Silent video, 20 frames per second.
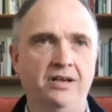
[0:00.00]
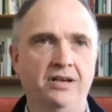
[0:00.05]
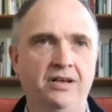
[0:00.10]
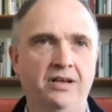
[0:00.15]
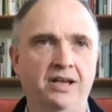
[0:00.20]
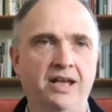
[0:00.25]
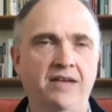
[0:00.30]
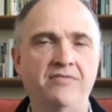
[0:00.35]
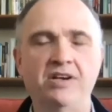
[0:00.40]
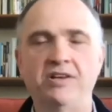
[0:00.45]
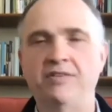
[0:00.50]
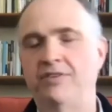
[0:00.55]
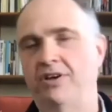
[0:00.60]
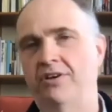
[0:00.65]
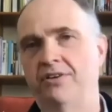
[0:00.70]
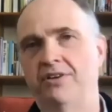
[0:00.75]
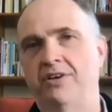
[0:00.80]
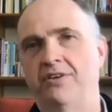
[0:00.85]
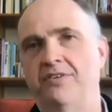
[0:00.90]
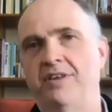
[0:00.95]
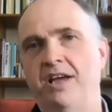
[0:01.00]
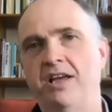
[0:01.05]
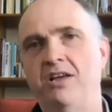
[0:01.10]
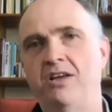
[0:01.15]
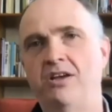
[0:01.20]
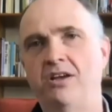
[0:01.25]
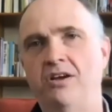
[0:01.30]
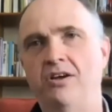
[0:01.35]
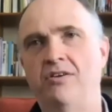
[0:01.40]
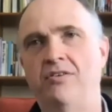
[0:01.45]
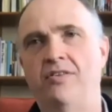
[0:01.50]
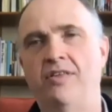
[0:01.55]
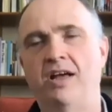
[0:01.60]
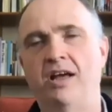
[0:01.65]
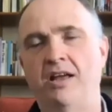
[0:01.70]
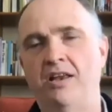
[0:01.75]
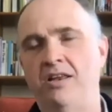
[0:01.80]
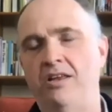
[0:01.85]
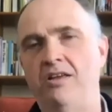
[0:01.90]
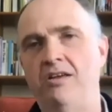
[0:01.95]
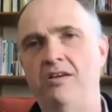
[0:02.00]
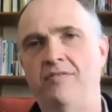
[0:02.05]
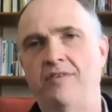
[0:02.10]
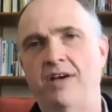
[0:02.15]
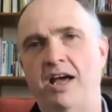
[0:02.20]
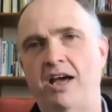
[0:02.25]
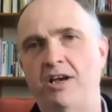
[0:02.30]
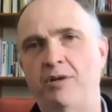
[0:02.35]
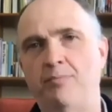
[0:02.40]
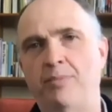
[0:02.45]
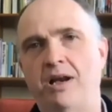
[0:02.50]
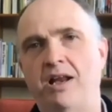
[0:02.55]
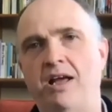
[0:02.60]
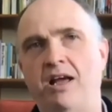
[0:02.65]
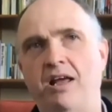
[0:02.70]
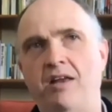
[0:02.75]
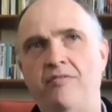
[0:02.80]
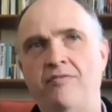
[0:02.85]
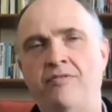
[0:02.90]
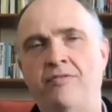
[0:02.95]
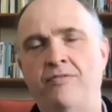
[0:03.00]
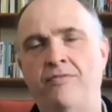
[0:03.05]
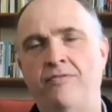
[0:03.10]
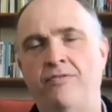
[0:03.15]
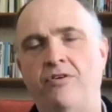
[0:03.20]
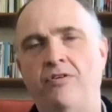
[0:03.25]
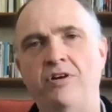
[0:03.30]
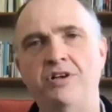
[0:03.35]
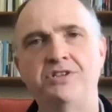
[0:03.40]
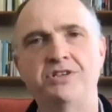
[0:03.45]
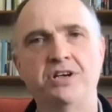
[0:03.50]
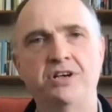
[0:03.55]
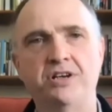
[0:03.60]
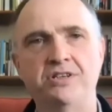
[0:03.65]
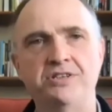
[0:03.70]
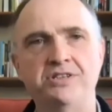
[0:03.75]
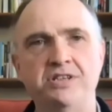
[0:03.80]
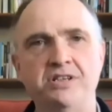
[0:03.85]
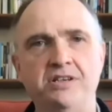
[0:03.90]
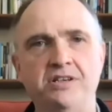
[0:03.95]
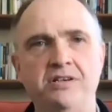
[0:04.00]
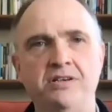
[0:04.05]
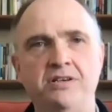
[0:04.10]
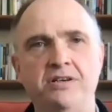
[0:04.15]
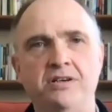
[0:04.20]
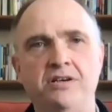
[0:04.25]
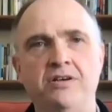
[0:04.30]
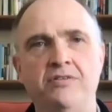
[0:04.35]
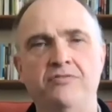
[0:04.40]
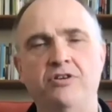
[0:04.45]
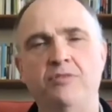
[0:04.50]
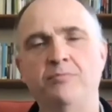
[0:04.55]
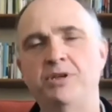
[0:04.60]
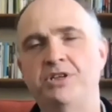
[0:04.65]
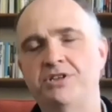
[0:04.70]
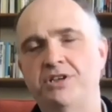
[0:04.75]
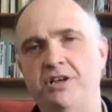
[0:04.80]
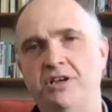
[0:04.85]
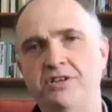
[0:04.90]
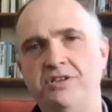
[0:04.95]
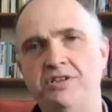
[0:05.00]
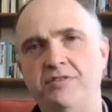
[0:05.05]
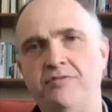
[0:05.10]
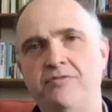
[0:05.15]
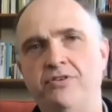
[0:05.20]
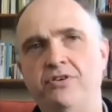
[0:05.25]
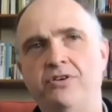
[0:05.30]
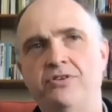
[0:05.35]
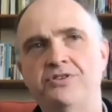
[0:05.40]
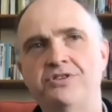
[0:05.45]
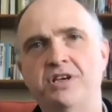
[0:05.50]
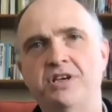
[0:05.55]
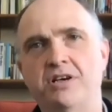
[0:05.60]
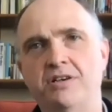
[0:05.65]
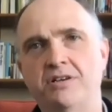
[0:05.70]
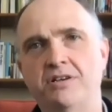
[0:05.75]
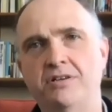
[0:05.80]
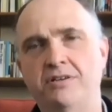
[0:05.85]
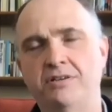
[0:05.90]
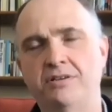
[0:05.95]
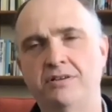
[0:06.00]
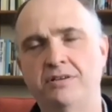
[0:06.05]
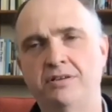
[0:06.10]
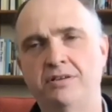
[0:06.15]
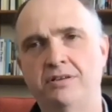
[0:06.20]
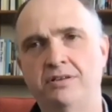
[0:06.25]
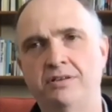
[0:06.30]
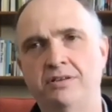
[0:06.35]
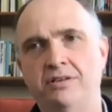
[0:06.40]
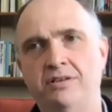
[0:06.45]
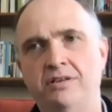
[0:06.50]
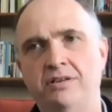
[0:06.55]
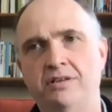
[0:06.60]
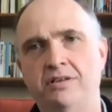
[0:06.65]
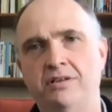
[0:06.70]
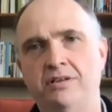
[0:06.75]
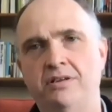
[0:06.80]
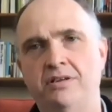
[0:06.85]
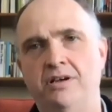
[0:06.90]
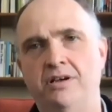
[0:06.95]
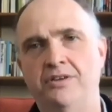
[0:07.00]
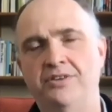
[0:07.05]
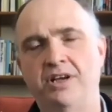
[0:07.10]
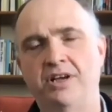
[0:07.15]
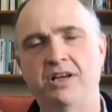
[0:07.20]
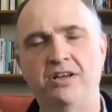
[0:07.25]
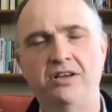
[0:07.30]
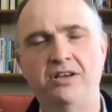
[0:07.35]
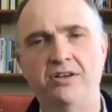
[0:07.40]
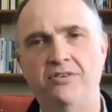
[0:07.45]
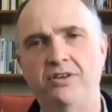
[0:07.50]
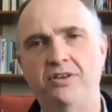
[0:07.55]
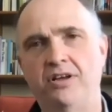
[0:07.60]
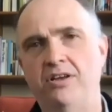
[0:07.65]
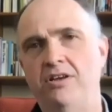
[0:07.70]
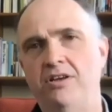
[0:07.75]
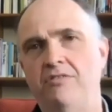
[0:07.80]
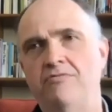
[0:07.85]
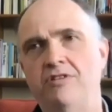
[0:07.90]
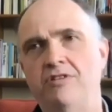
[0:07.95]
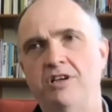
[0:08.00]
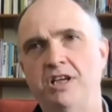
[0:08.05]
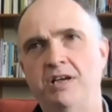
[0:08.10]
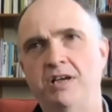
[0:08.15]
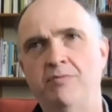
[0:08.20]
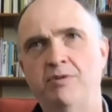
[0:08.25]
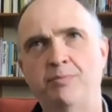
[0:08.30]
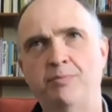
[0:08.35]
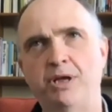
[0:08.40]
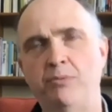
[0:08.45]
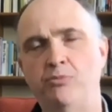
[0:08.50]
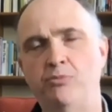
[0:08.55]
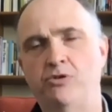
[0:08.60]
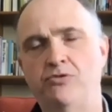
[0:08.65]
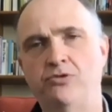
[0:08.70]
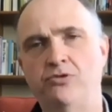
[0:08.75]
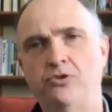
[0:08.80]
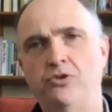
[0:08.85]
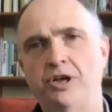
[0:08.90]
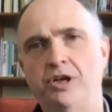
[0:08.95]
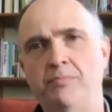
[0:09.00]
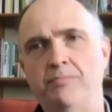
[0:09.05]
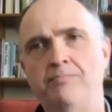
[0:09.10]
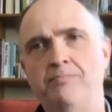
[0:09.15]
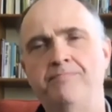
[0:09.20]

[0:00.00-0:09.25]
Heavenly Father, thank you that you've had a plan for eternity, from eternity for your Son. Thank you that you've redeemed a people for him